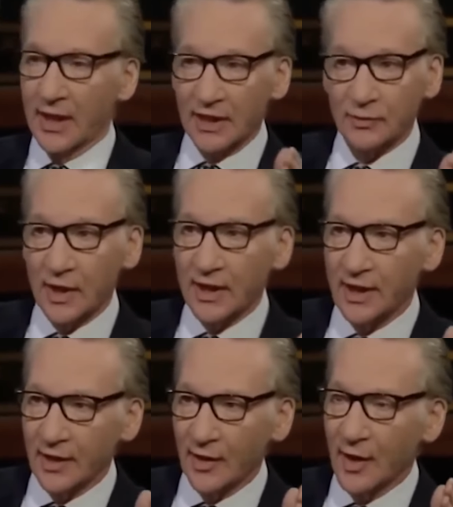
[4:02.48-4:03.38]
that's what I
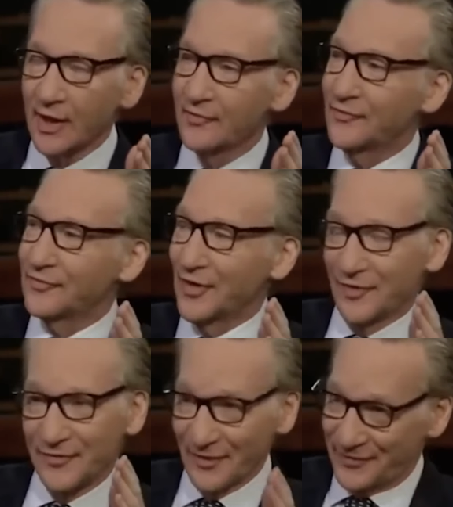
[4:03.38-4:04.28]
hear
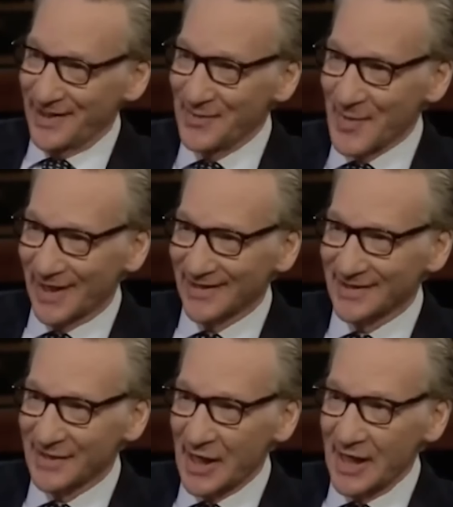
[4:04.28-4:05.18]
for 15
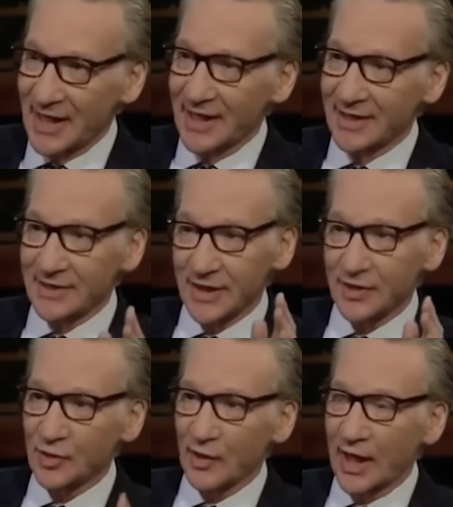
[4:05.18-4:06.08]
minutes is
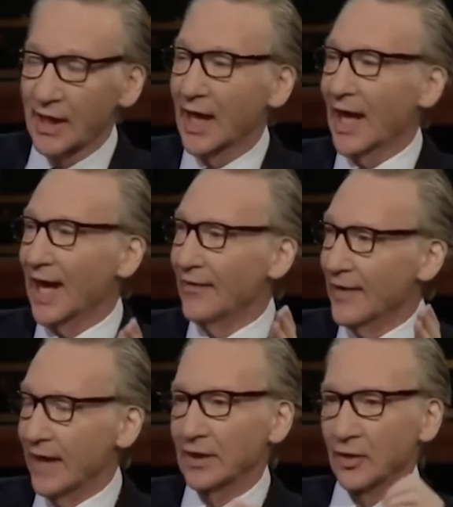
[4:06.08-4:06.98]
it's great.
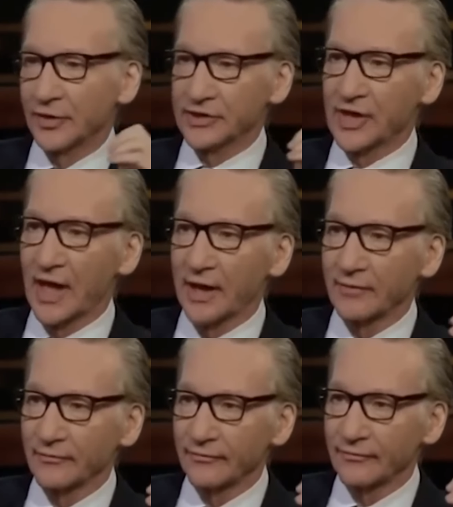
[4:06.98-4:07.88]
And then Lonely Scott.